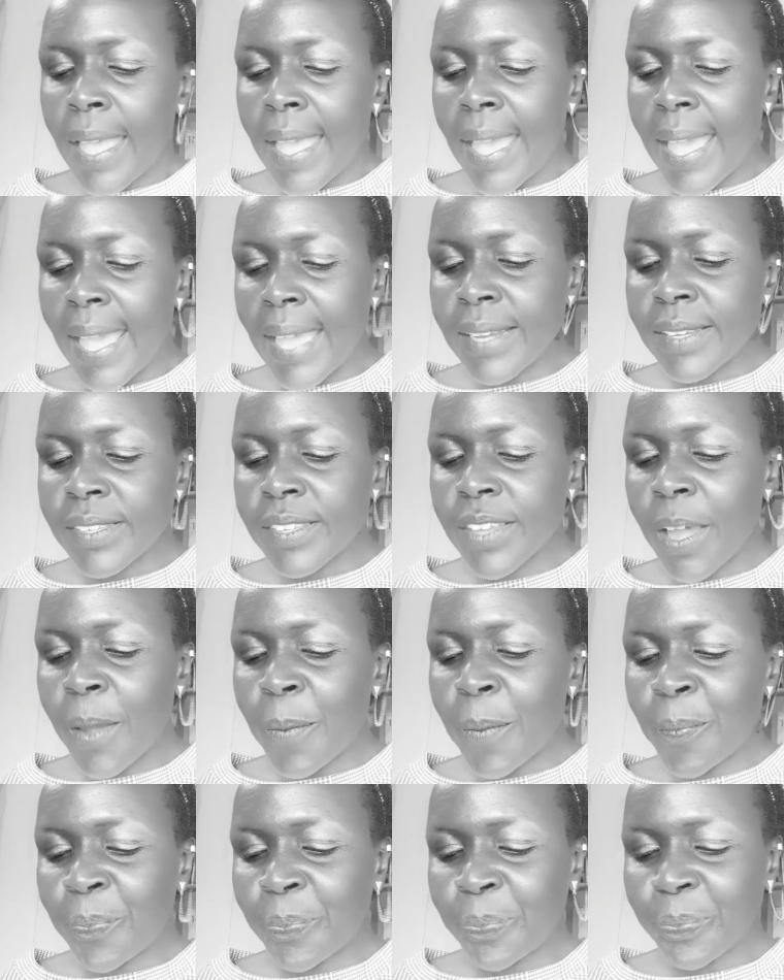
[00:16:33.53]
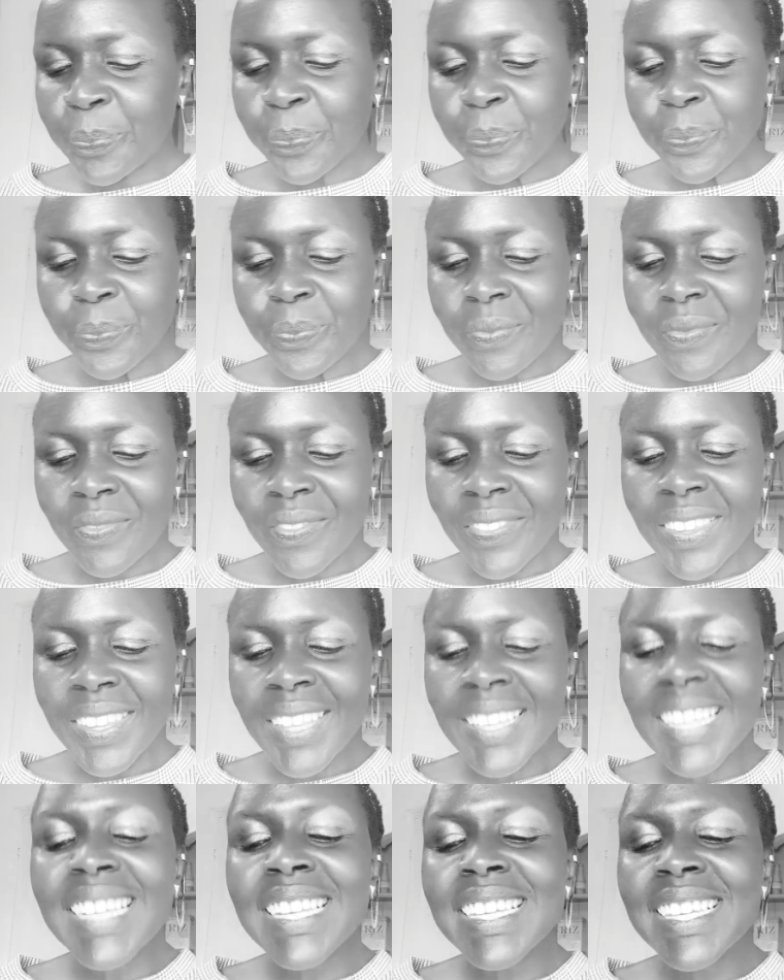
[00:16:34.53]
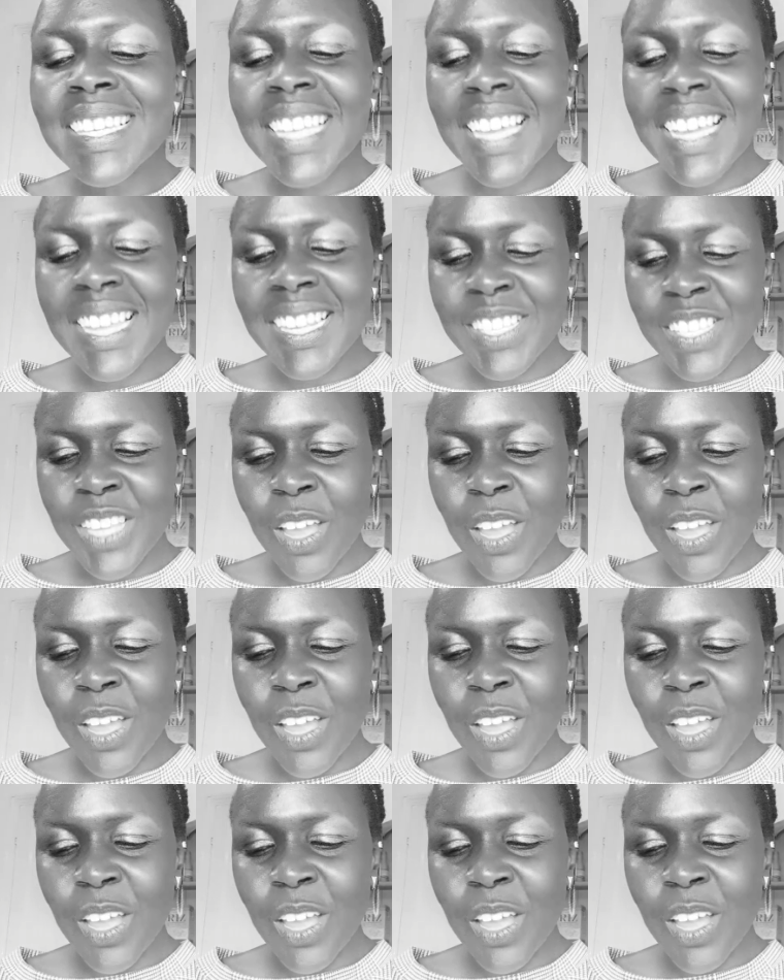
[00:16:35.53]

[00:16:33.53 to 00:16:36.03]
And it turns